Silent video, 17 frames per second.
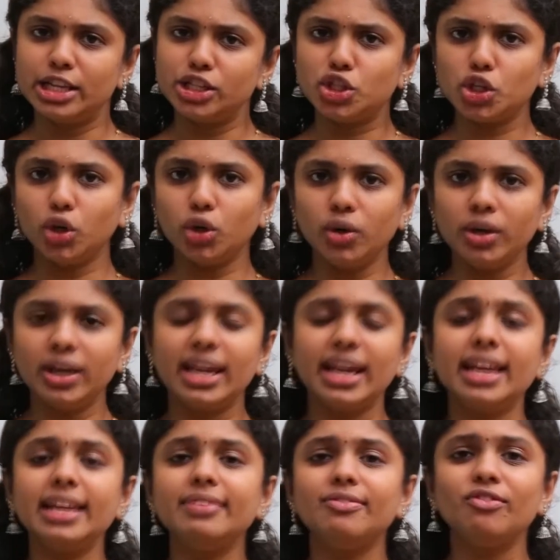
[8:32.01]
So
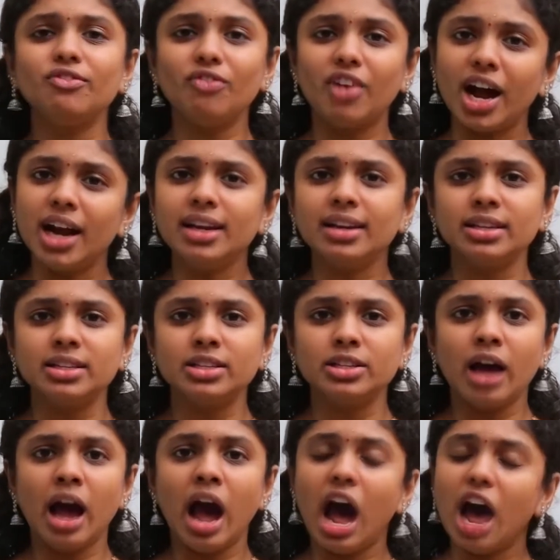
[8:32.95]
it what
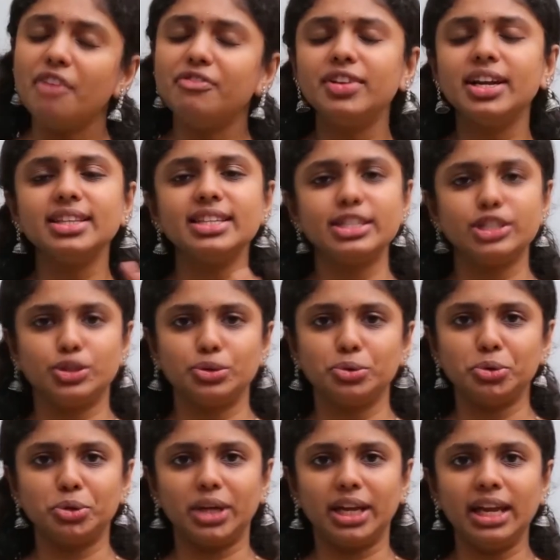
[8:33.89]
after the
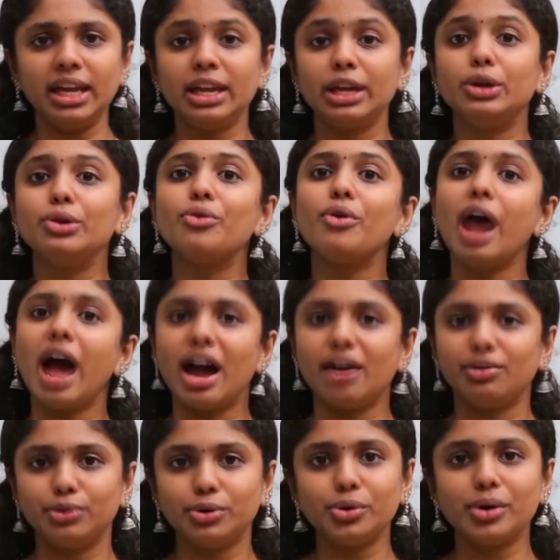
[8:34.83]
story you
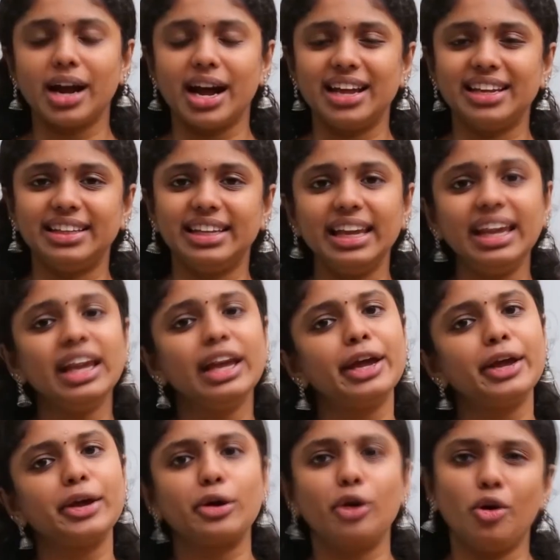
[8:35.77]
have to write the
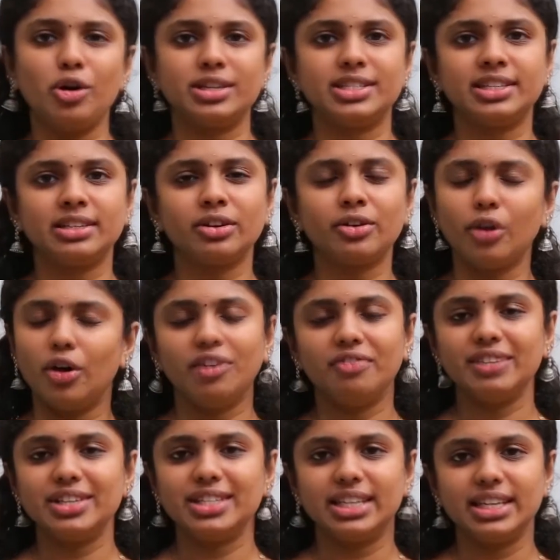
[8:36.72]

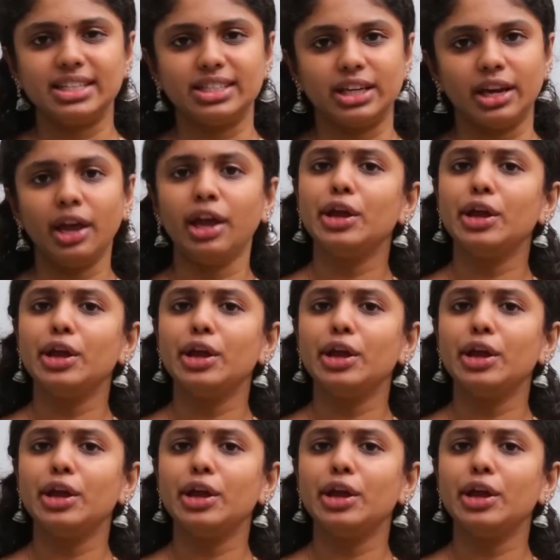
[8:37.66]
conversation.